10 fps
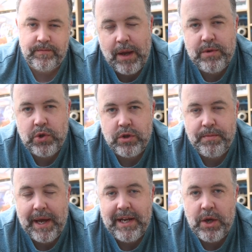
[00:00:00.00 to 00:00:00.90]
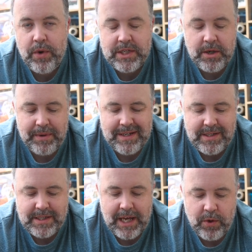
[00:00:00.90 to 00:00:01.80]
Okay, we talked about Neewer, so I'm going to
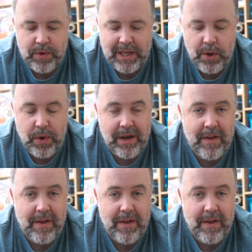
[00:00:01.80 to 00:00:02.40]
stick with Neewer.